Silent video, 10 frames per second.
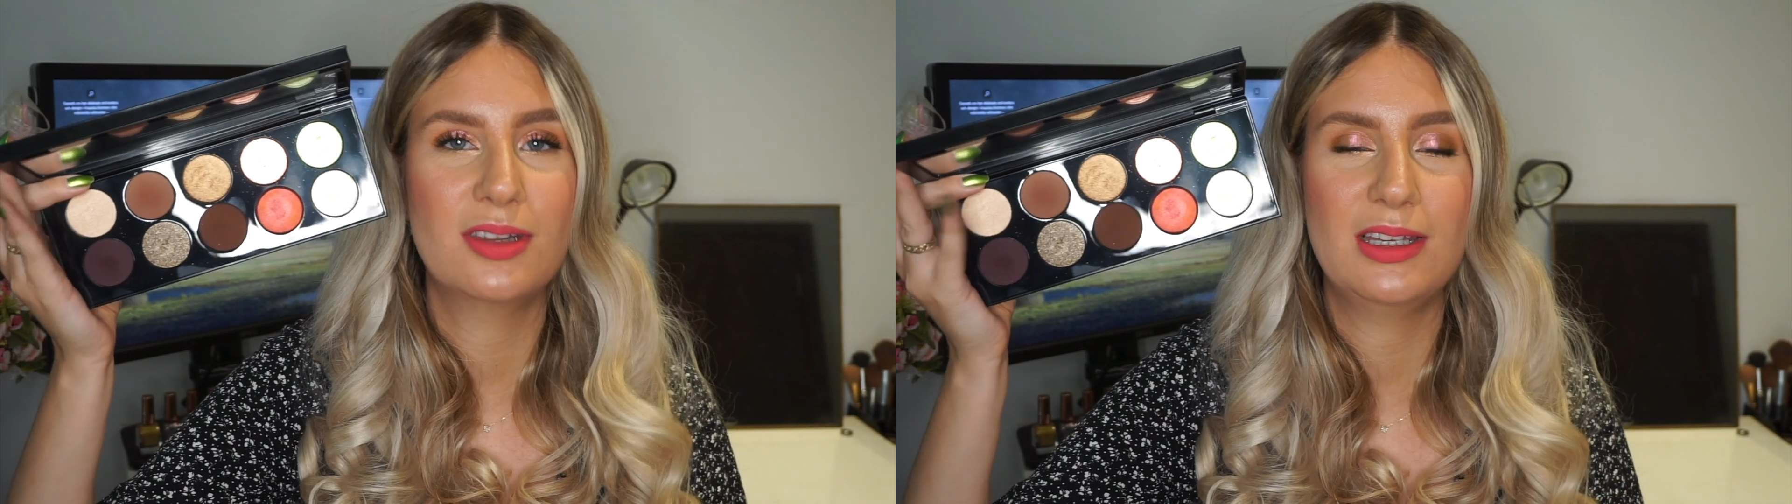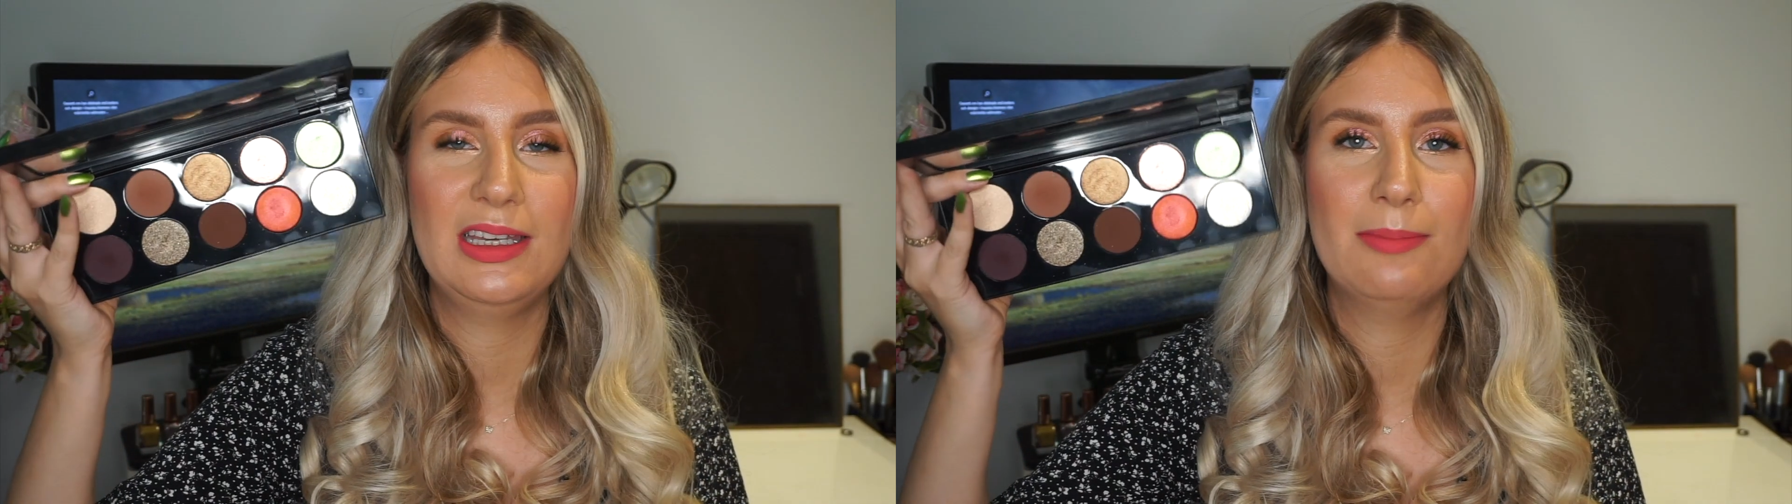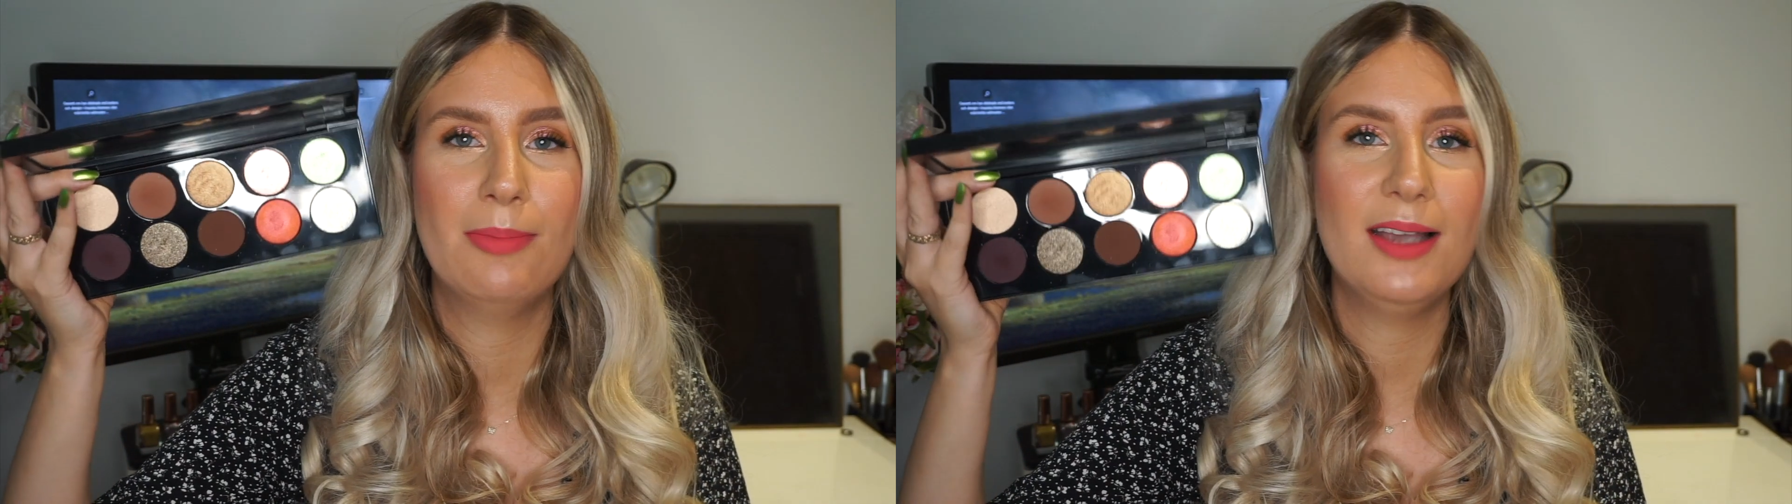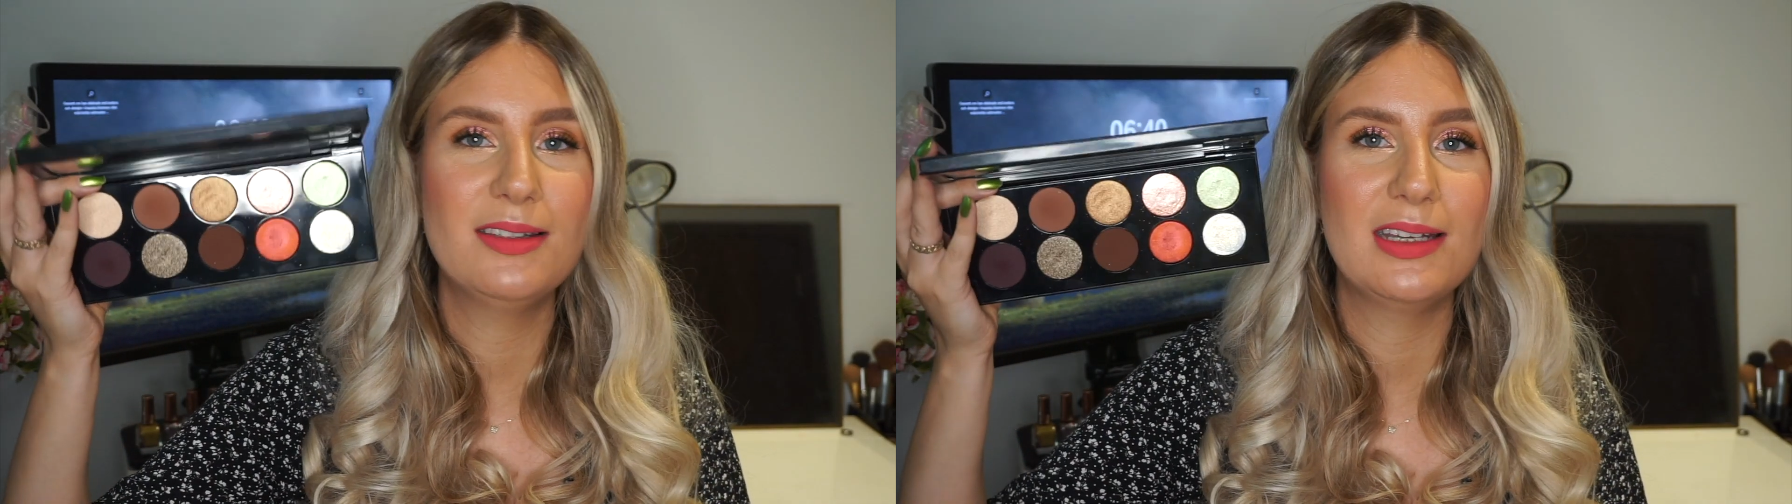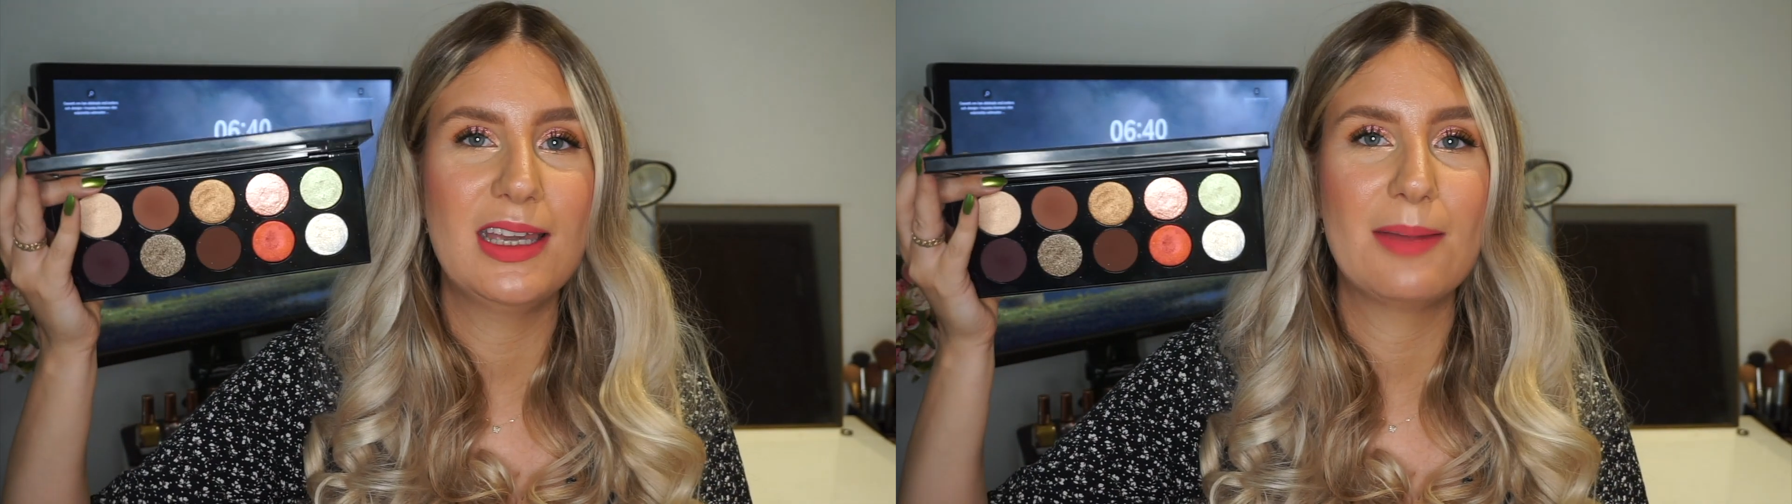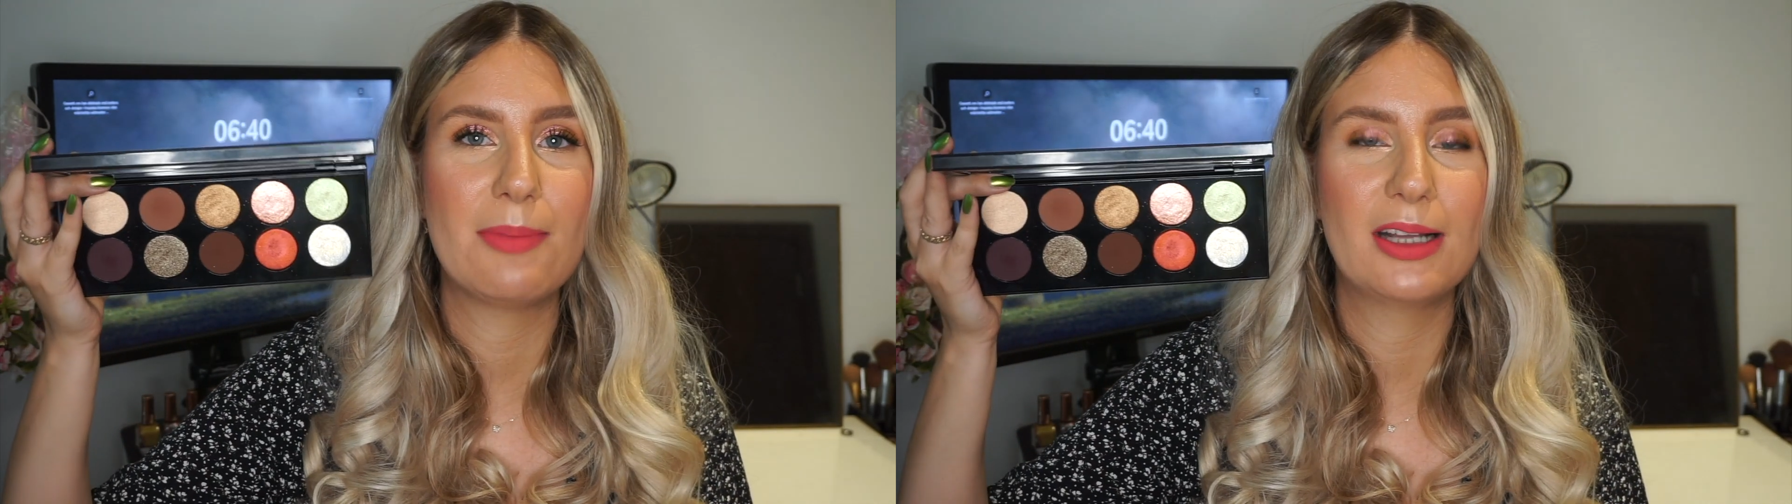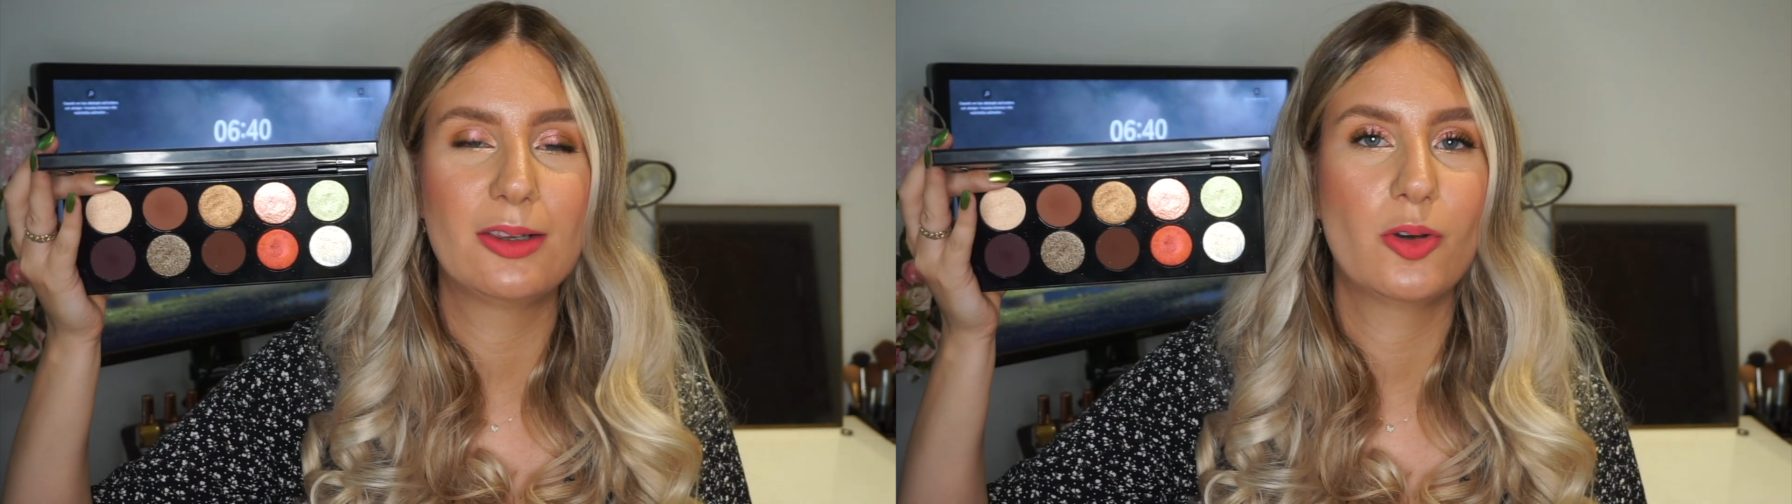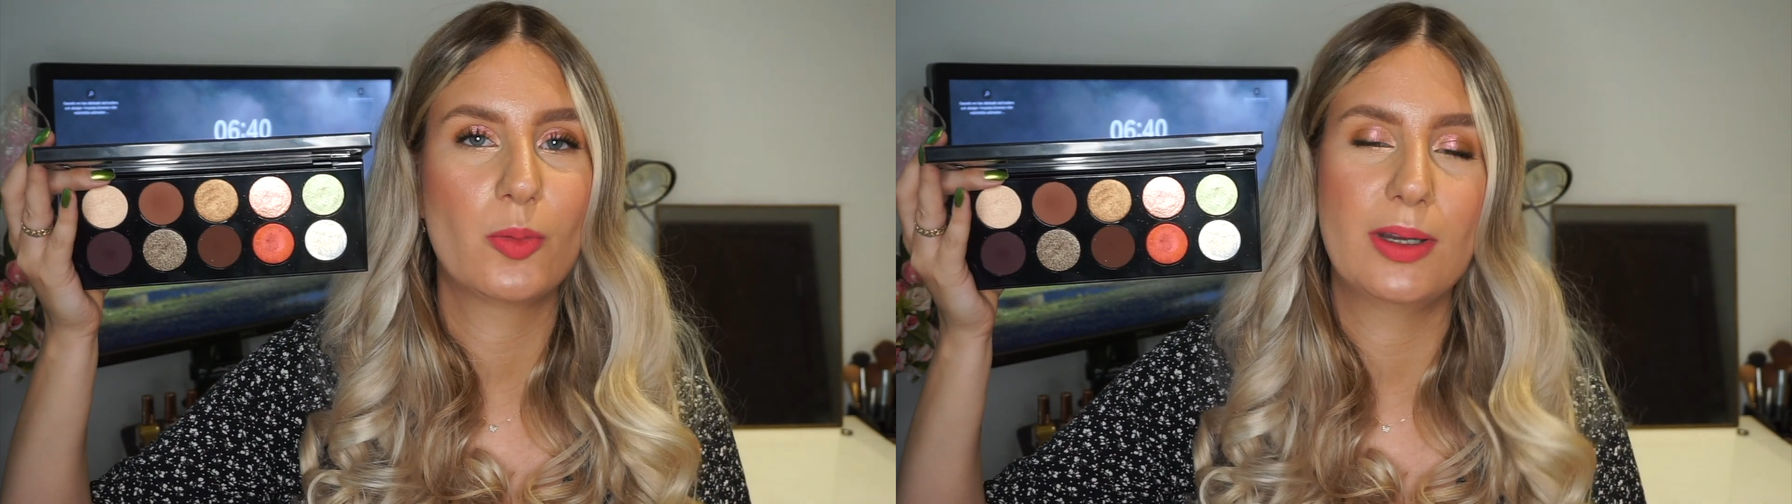The mattes in here might
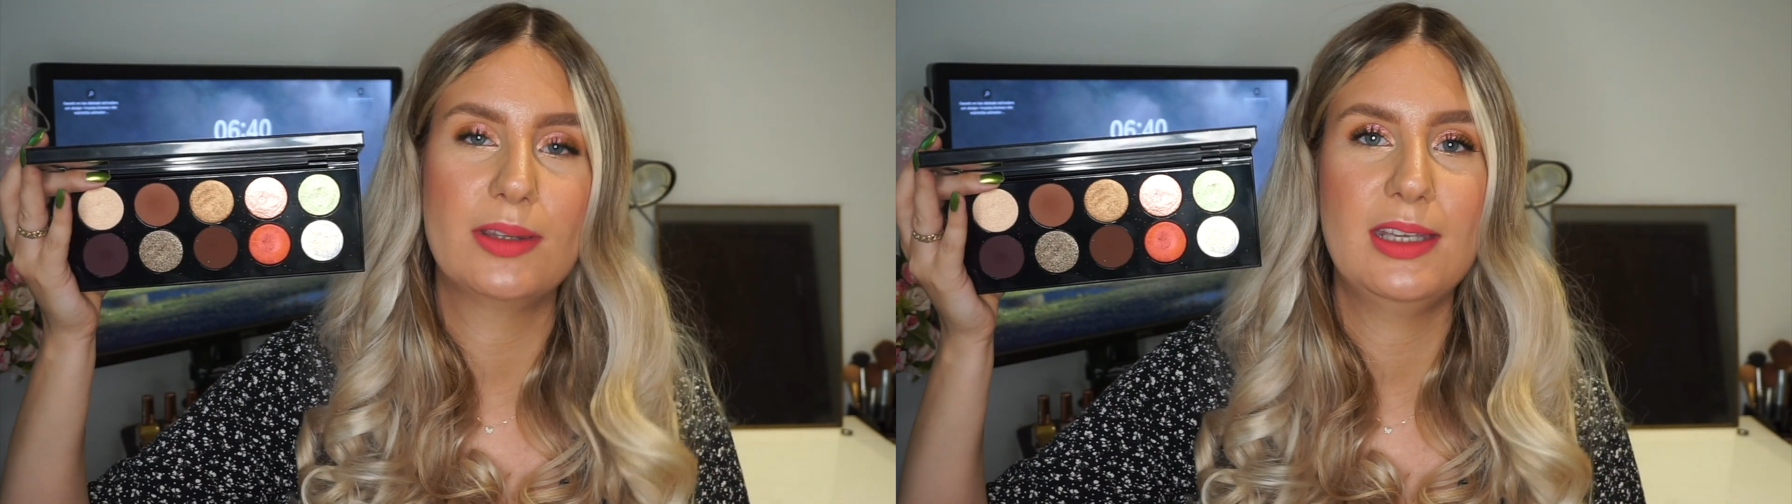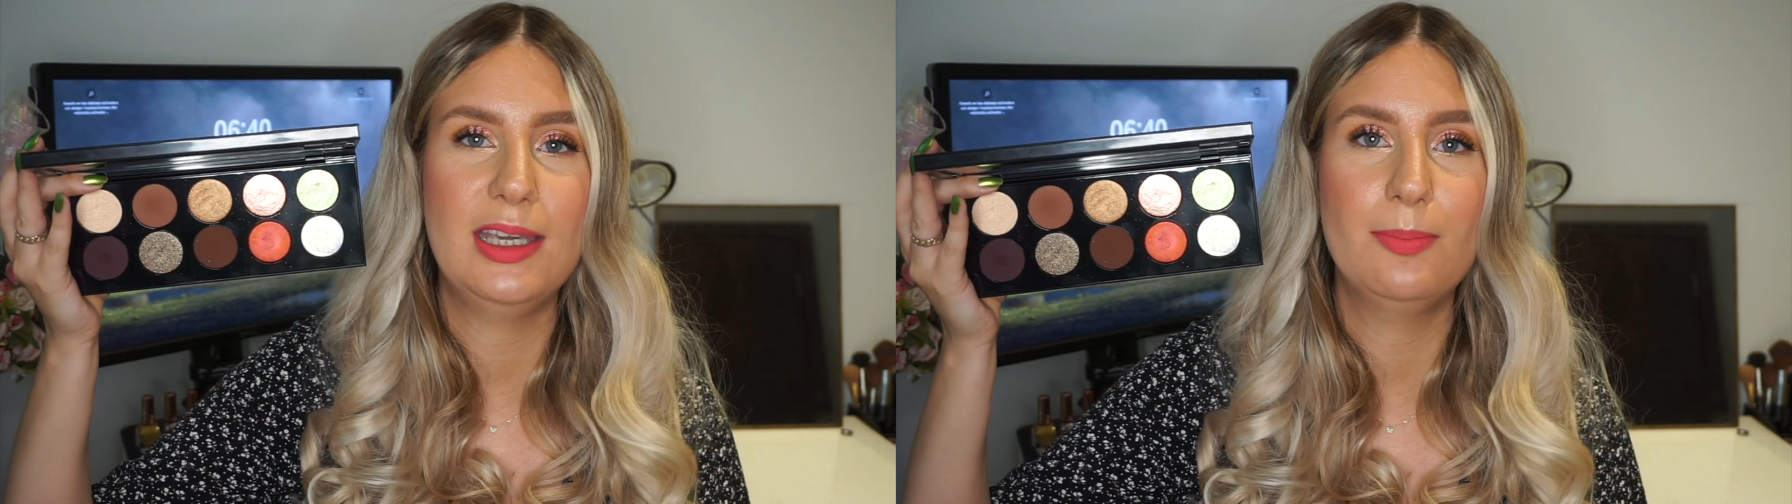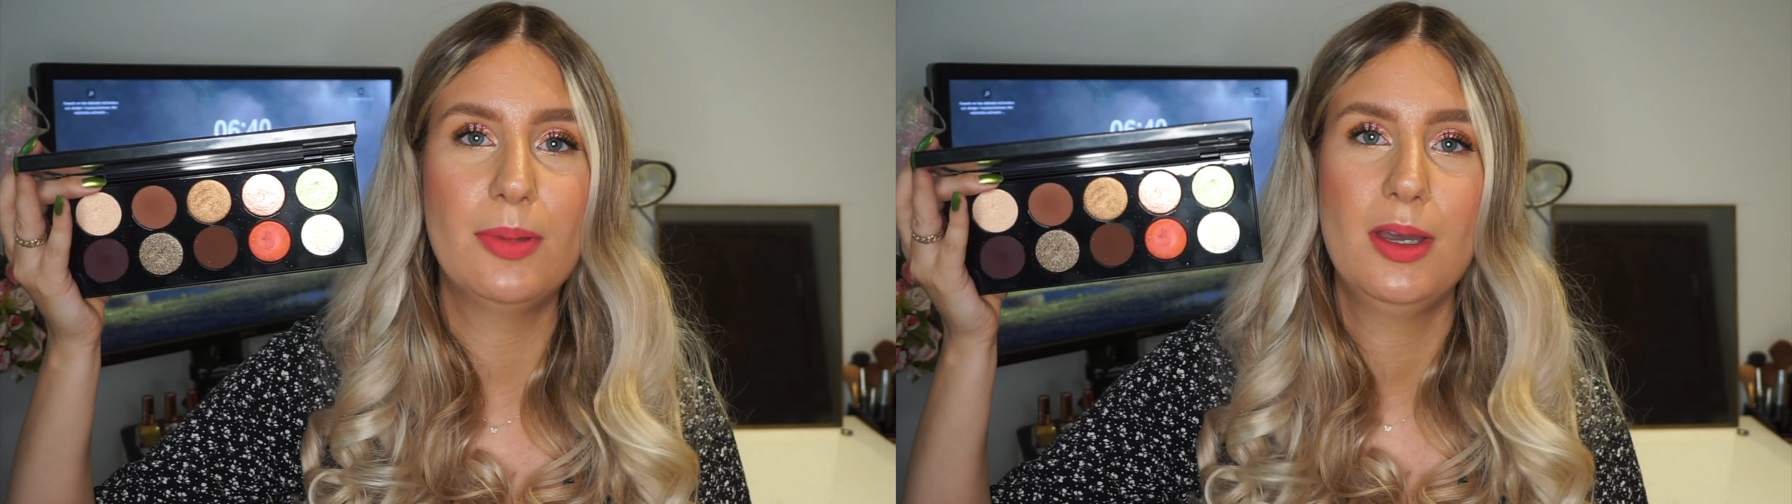look quite deep,